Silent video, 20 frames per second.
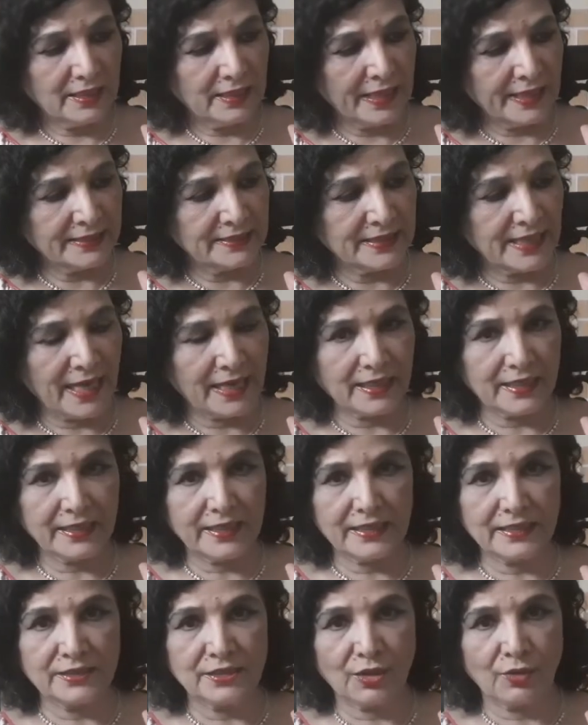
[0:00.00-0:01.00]

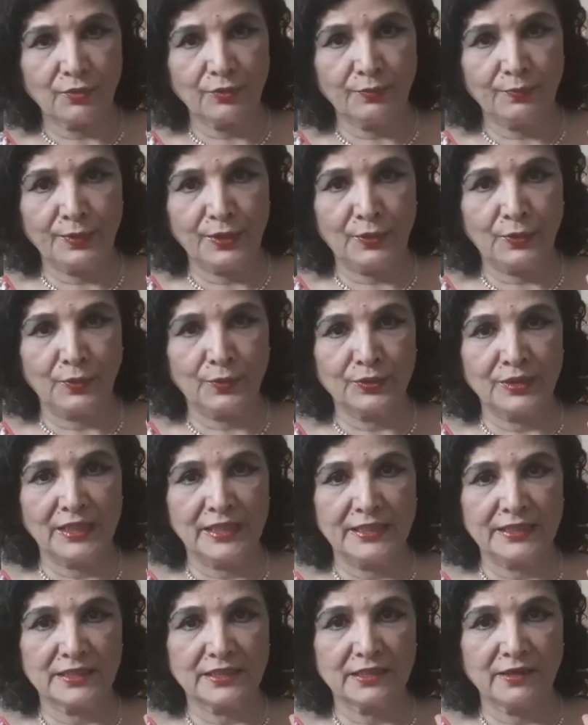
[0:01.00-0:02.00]
exactly down below the
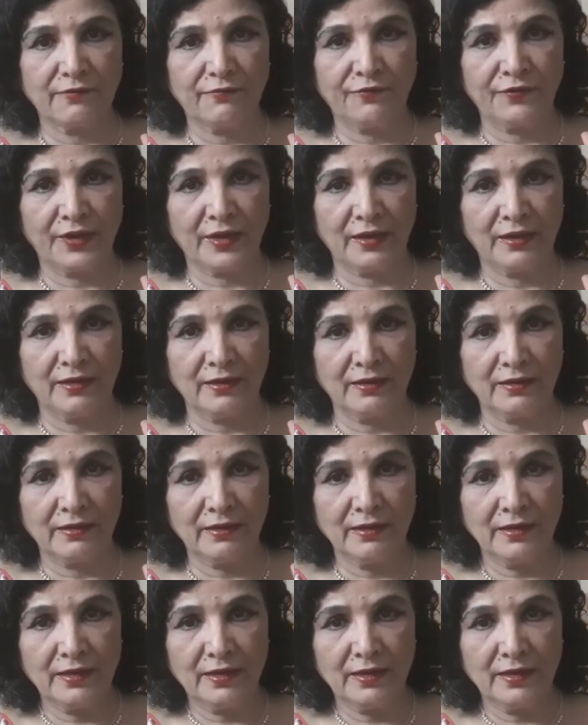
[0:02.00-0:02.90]
little finger.